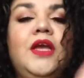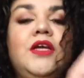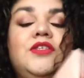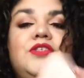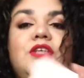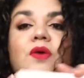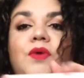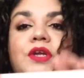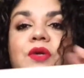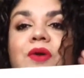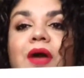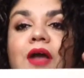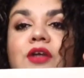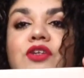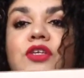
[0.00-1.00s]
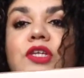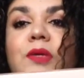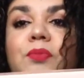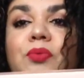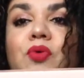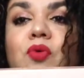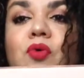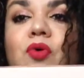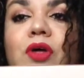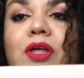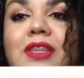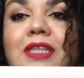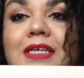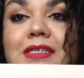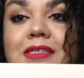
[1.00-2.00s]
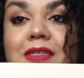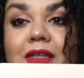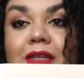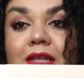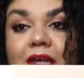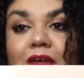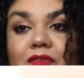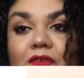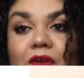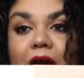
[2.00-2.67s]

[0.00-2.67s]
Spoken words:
So when you actually pull the sleeve